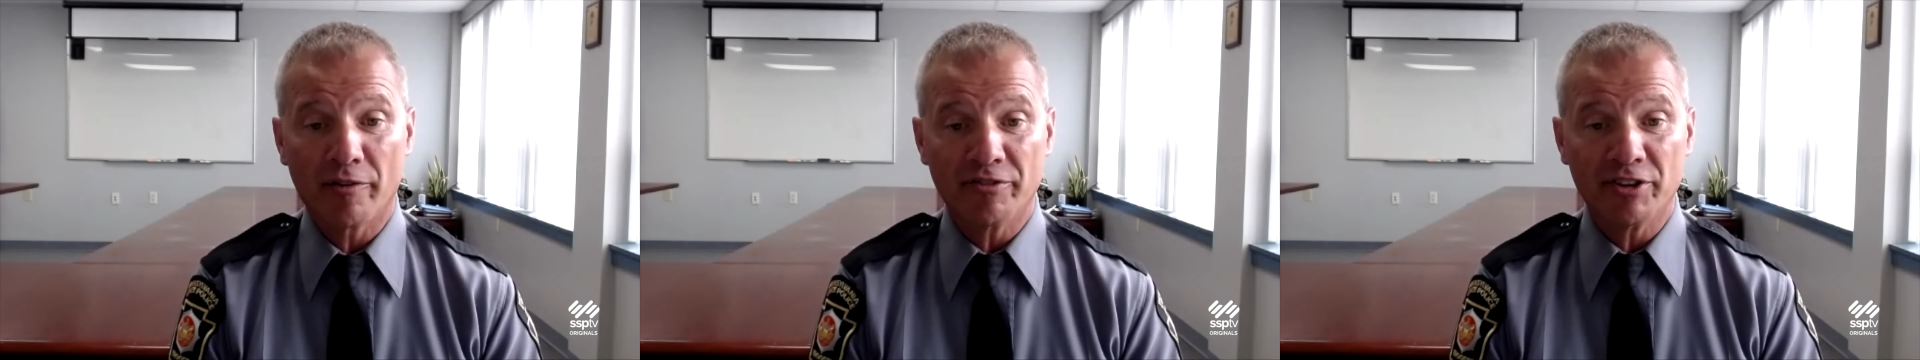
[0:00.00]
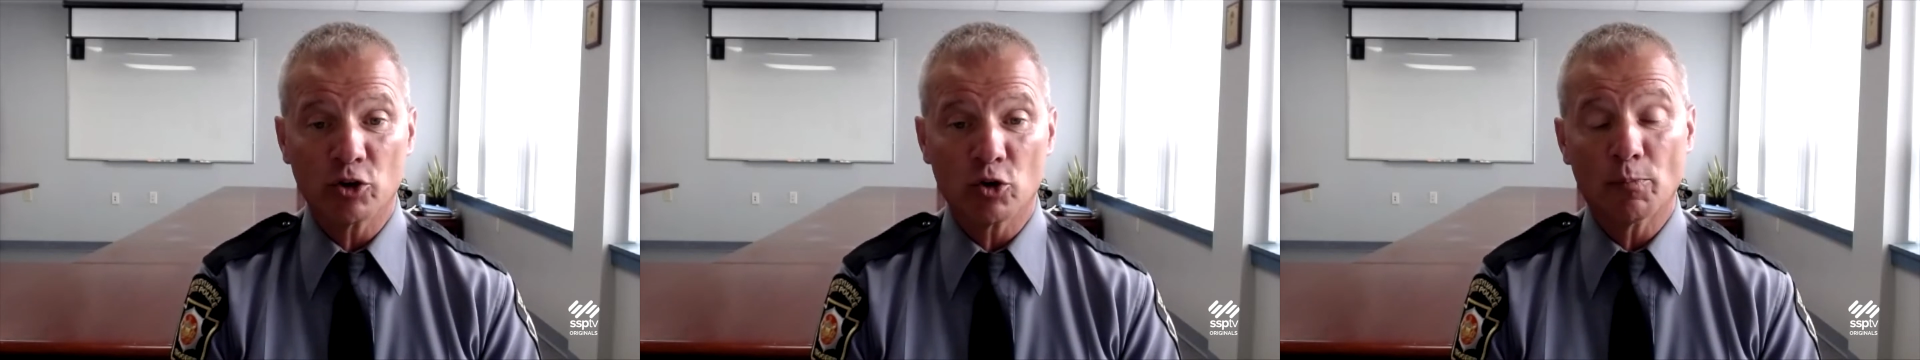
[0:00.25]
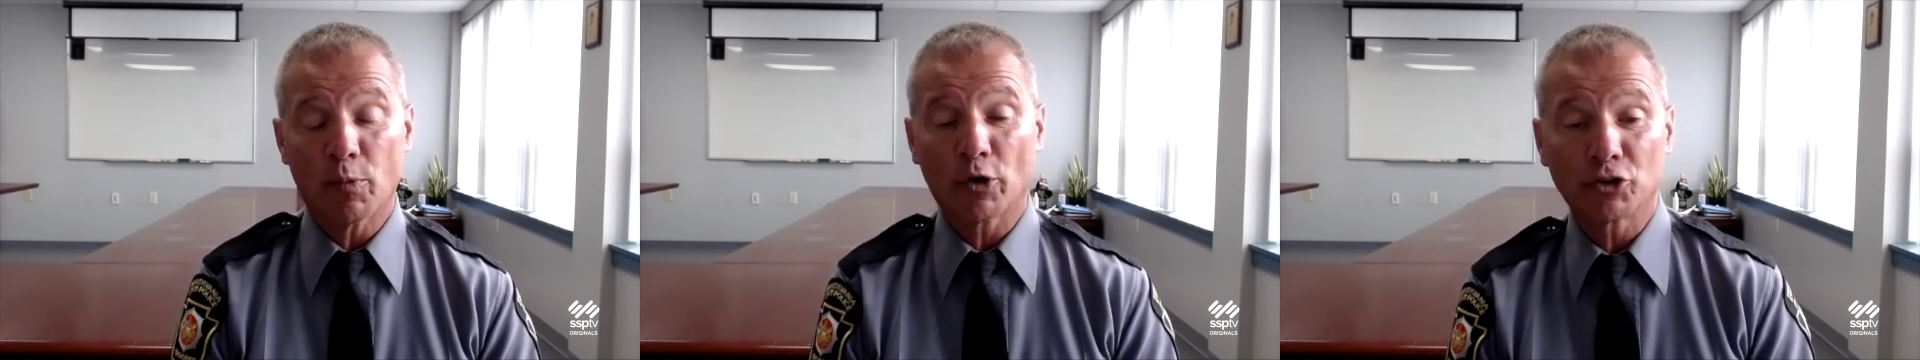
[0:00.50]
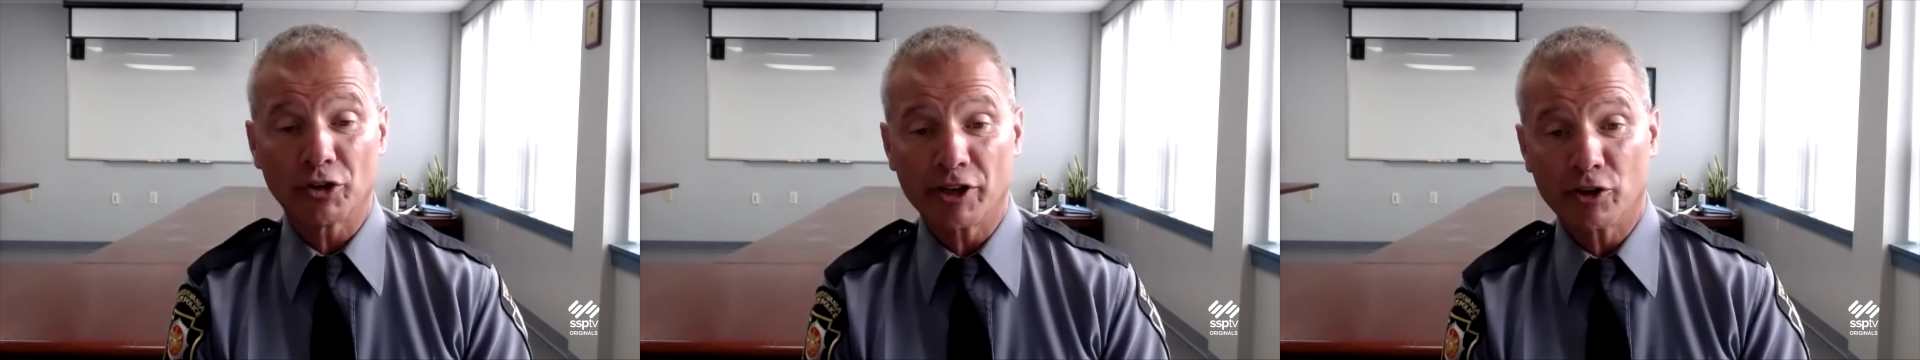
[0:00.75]
a vehicle
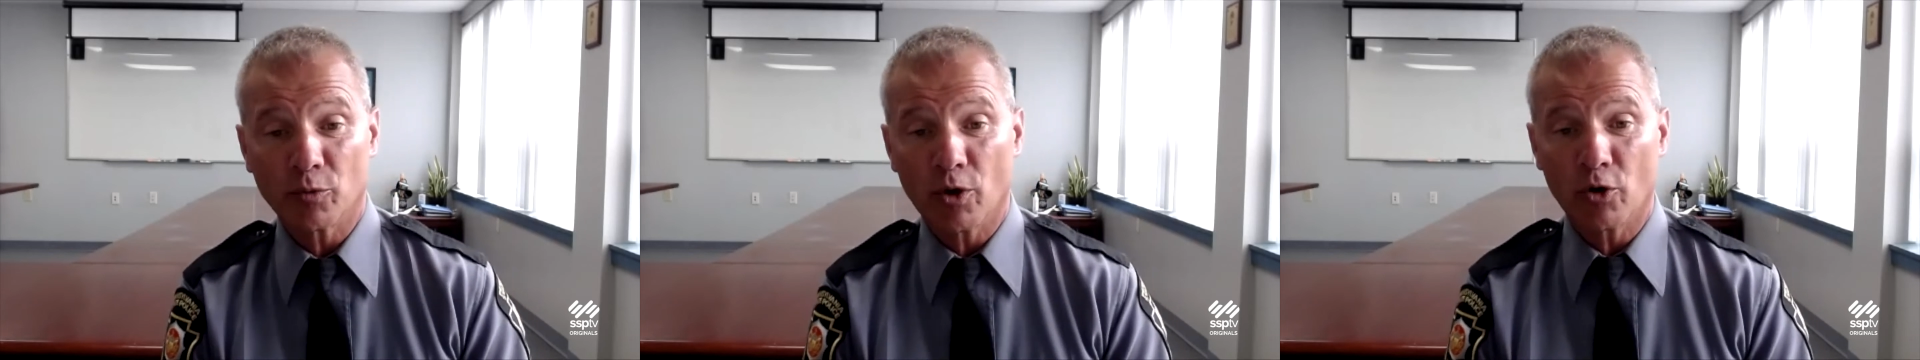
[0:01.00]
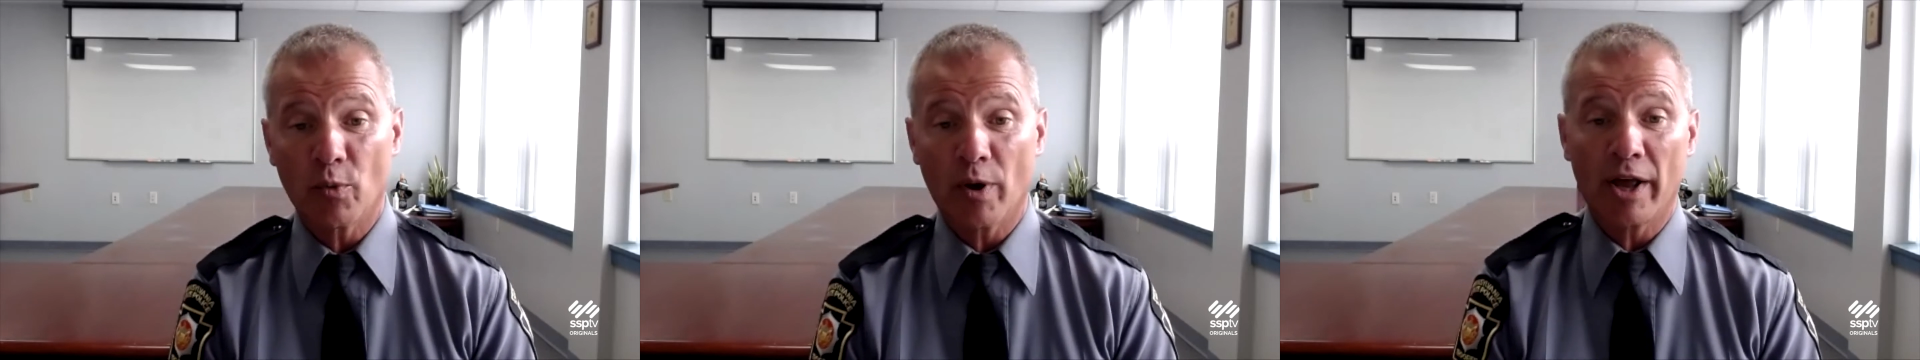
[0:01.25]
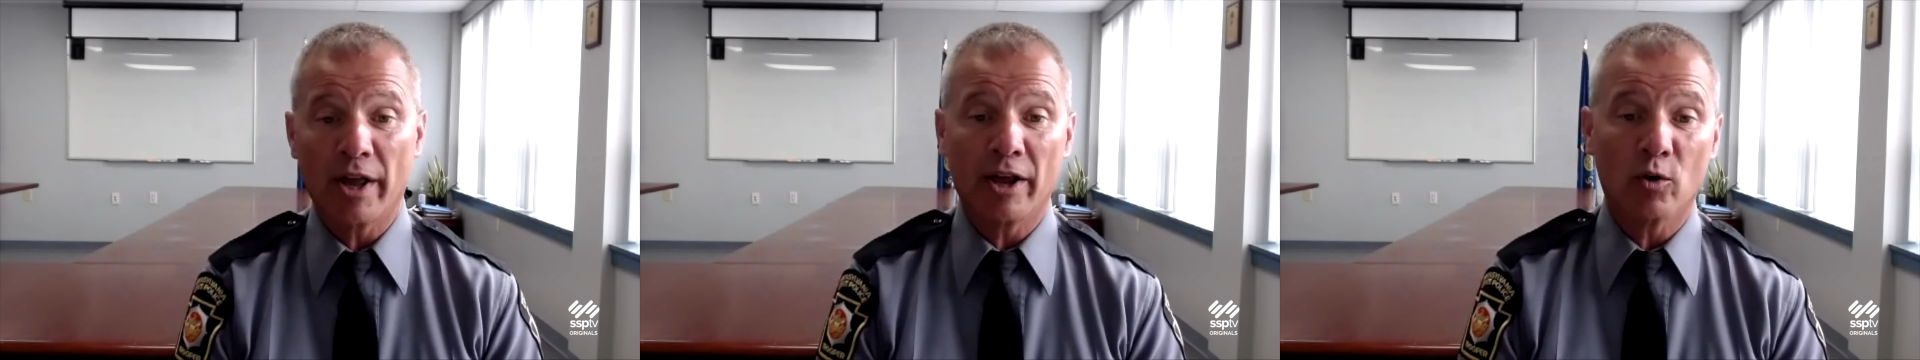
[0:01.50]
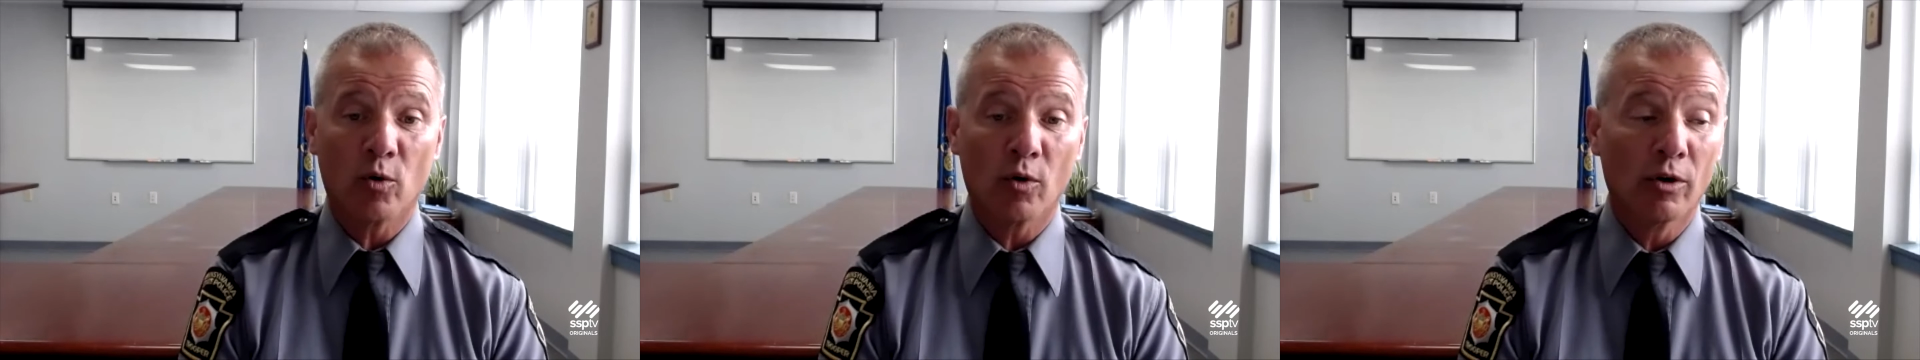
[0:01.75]
partially in the roadway
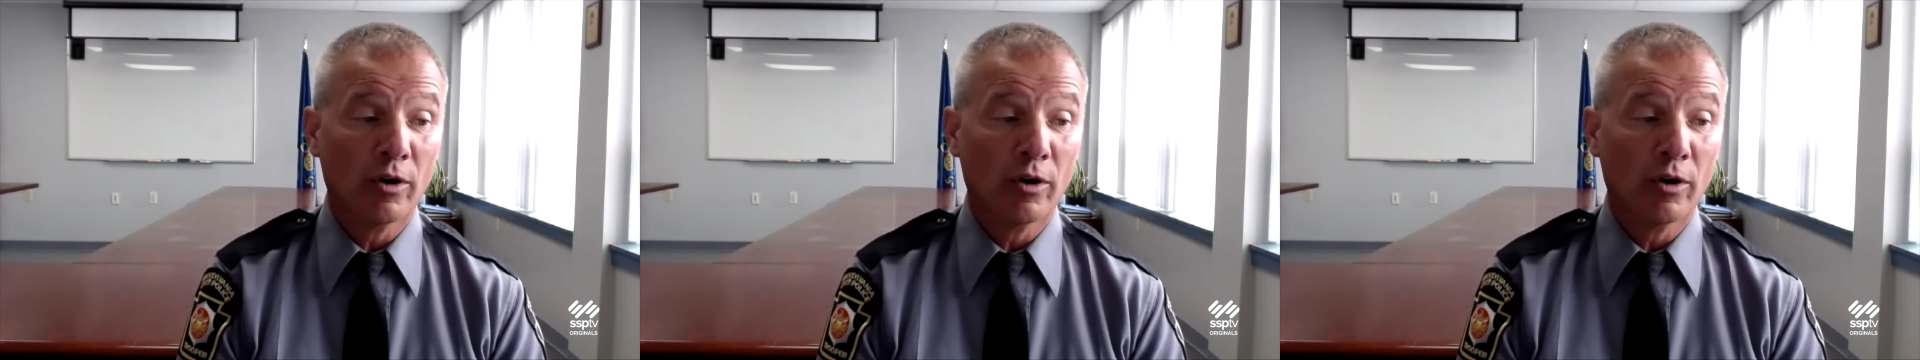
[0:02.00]
or